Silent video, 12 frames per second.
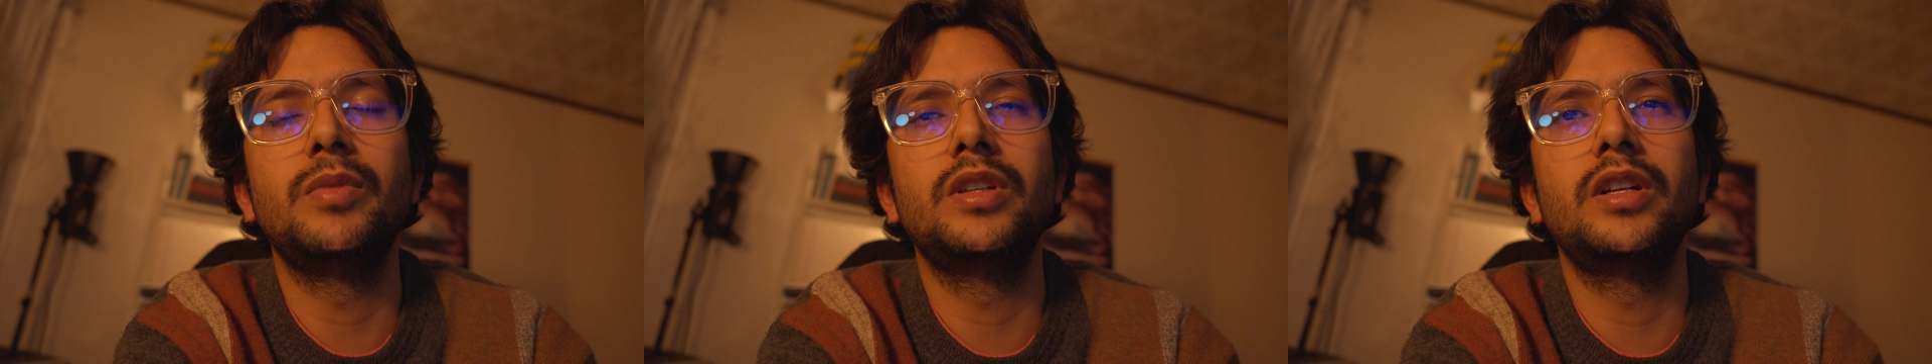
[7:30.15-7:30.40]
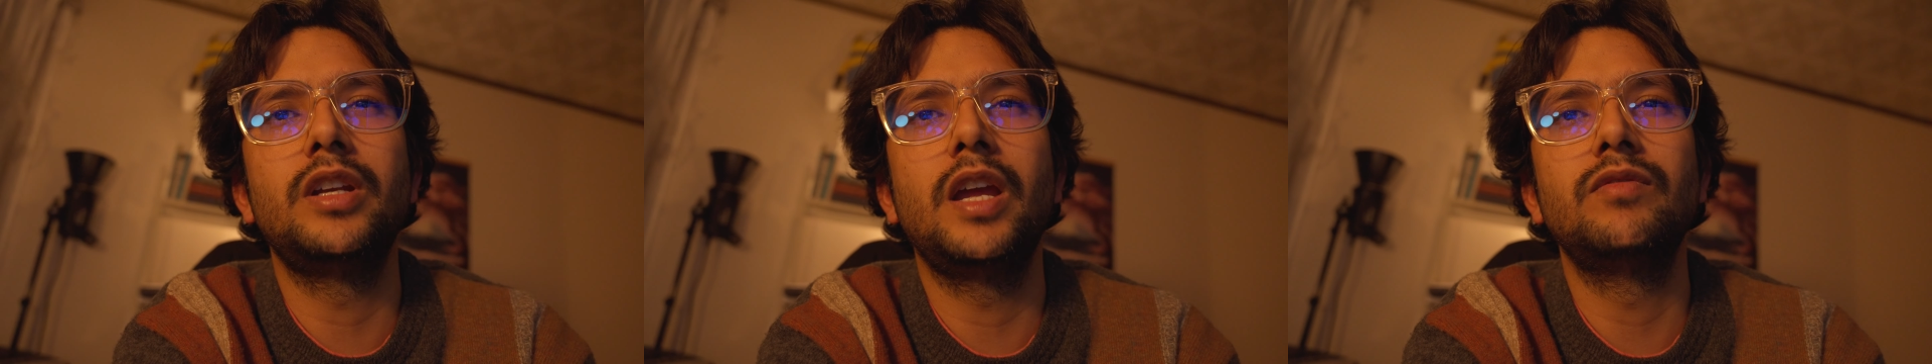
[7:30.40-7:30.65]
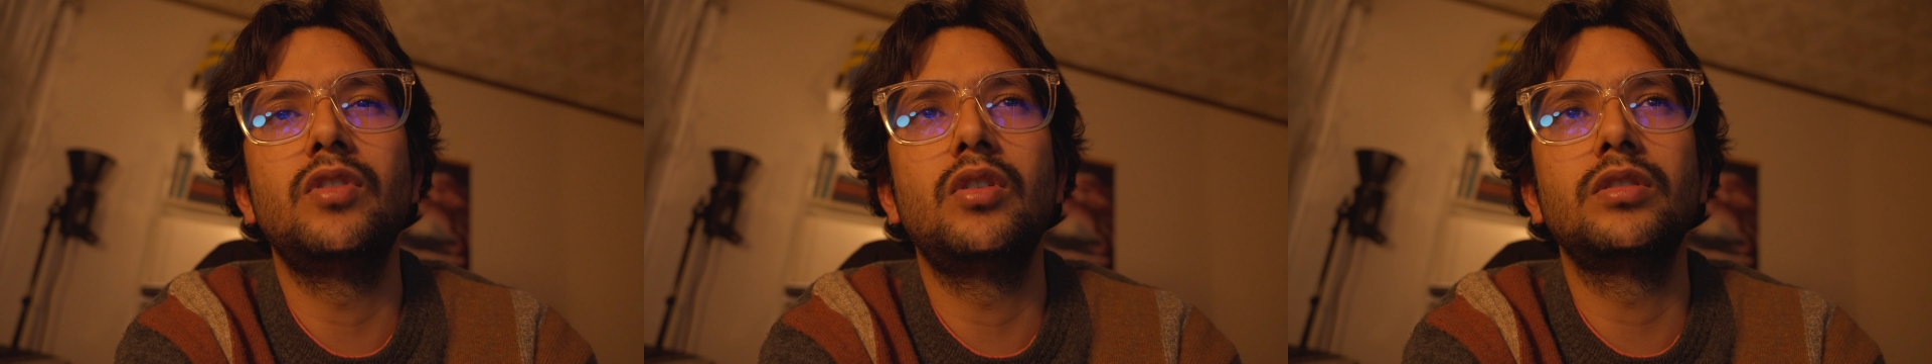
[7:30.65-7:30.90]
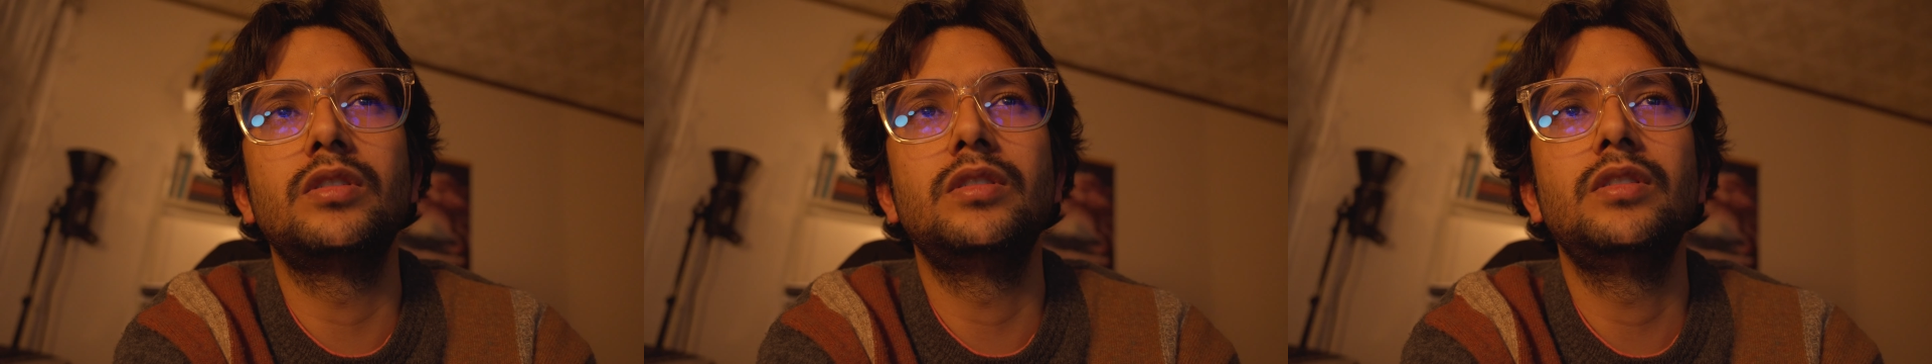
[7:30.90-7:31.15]
be the
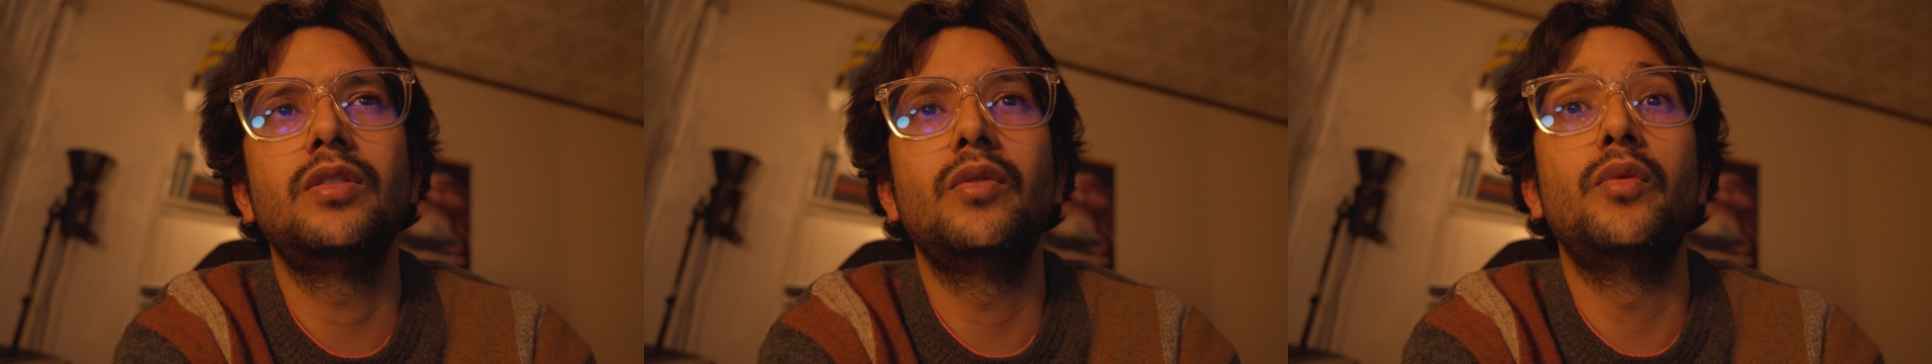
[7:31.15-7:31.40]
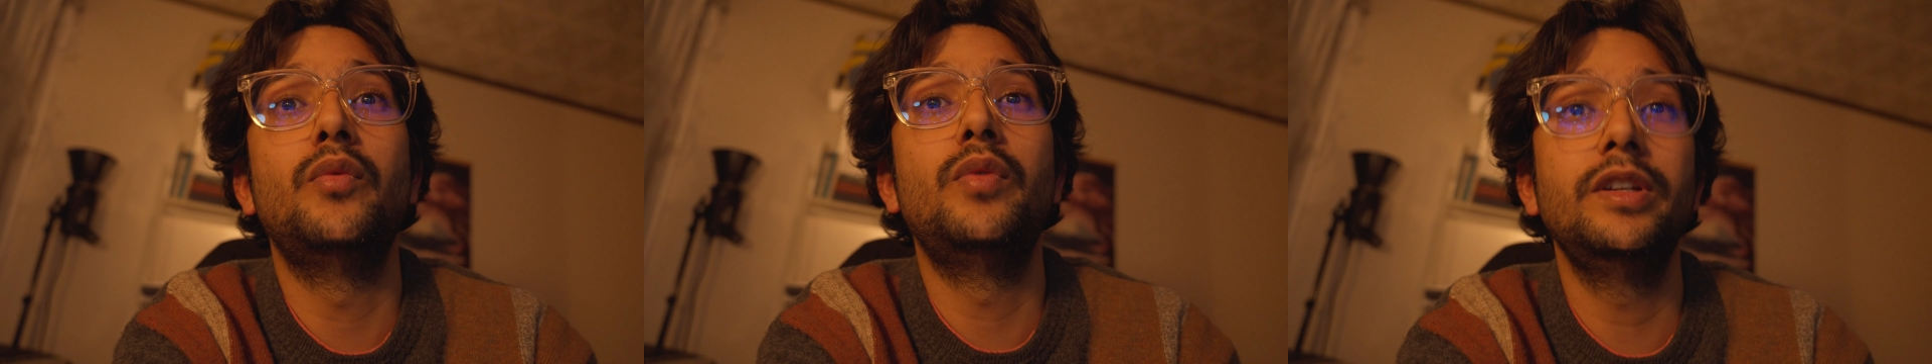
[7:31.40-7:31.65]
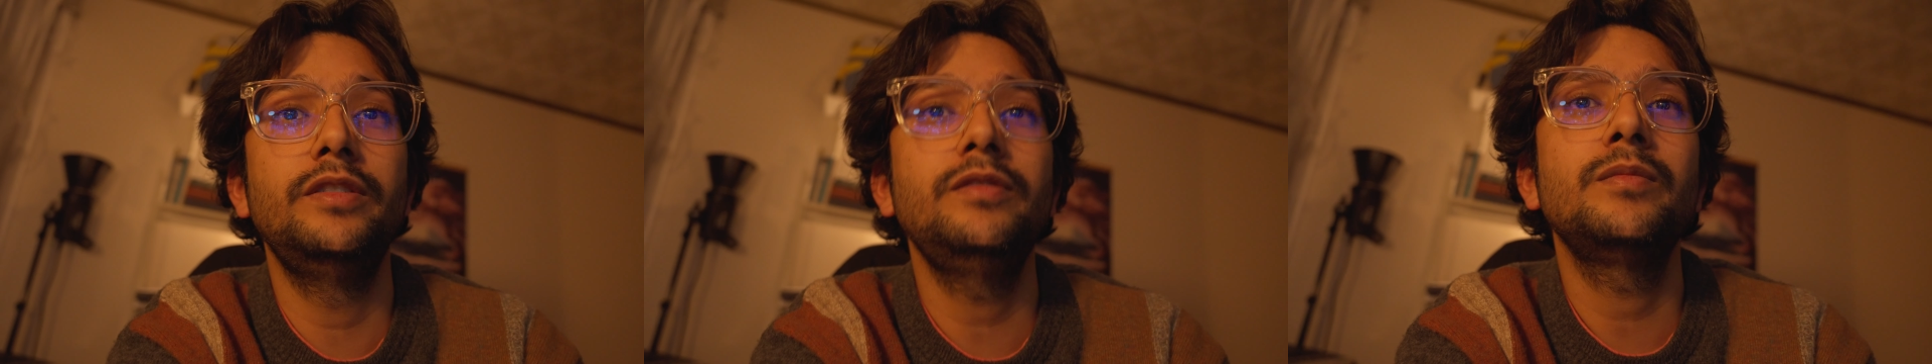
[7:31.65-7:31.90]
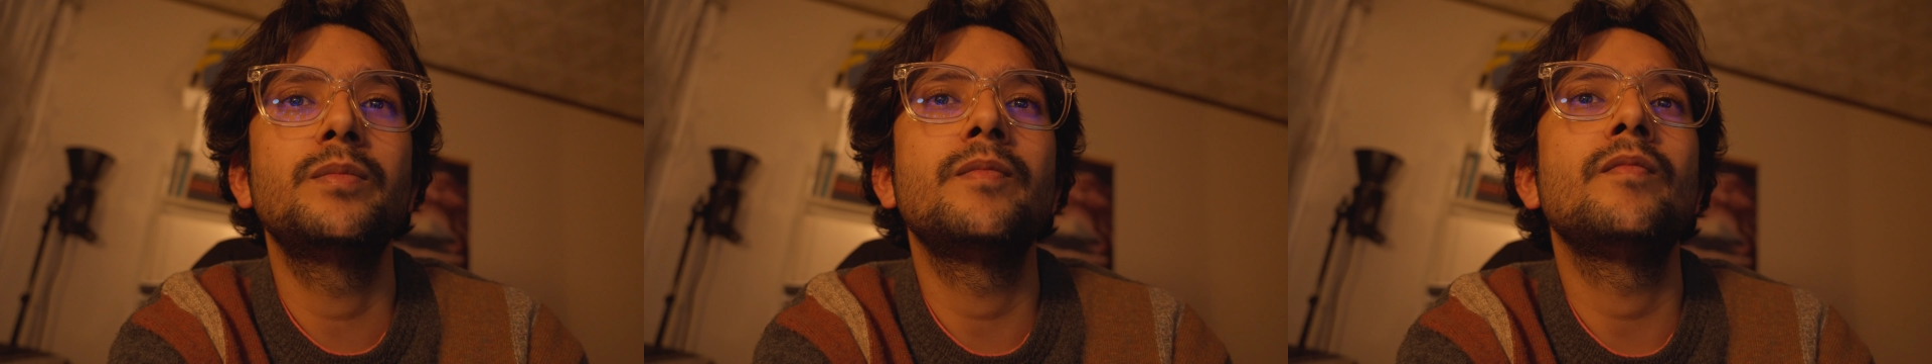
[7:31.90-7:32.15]
devlog 1